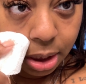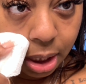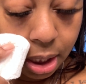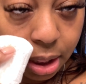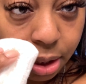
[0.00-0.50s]
like
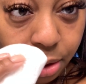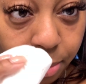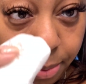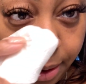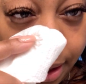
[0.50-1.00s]
a little
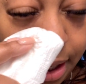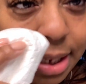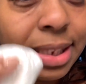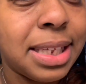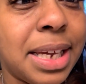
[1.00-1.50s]
bit. I
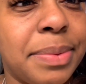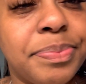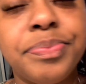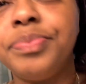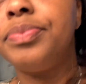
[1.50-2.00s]
see.
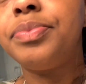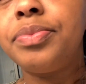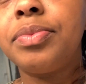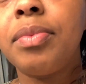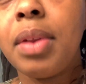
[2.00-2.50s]

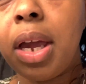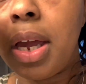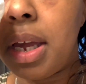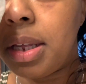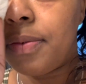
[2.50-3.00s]

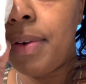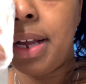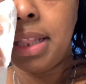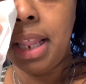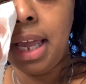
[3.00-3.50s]
It's very
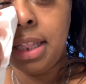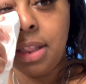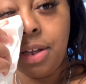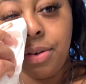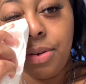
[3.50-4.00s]
light
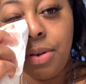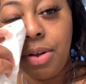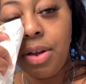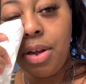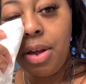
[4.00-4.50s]
though.
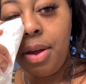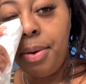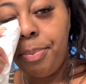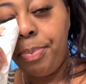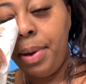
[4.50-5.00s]

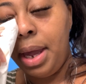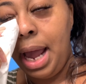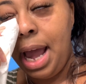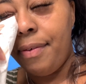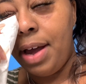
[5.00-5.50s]
But I
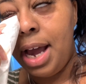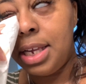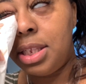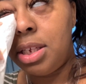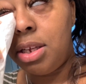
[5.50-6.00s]
have an
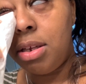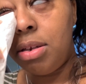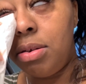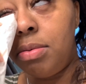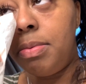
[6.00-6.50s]
ice
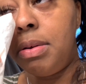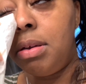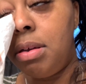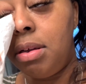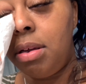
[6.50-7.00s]
cube
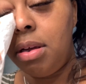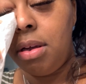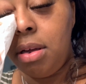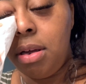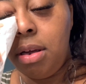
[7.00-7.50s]

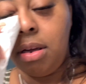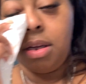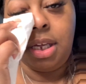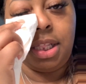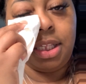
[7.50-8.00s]

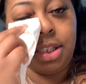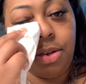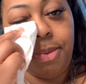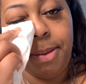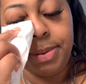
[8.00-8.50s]
in this little
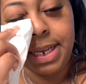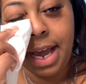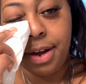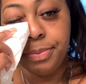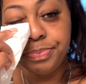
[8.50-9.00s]
paper
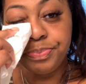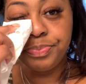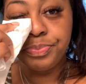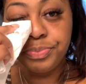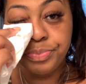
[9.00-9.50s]
towel.
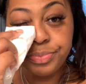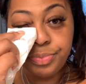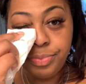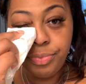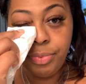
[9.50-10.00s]

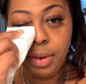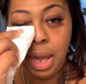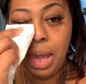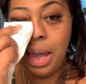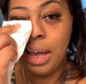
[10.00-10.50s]

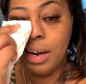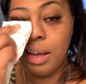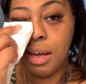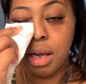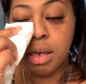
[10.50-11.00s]

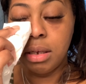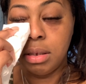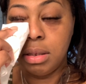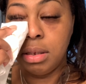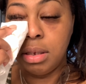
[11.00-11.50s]
And
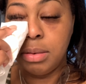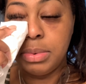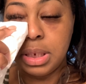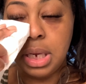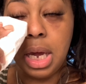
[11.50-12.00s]

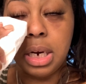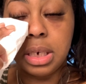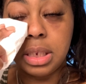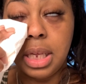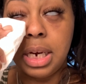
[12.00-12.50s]
just kind of
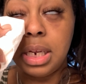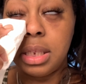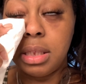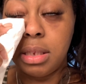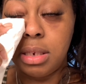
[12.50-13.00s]
just letting it
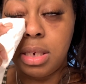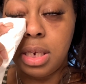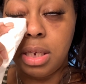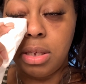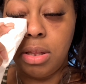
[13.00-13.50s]

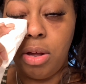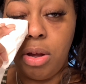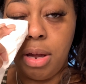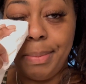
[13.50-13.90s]
chill on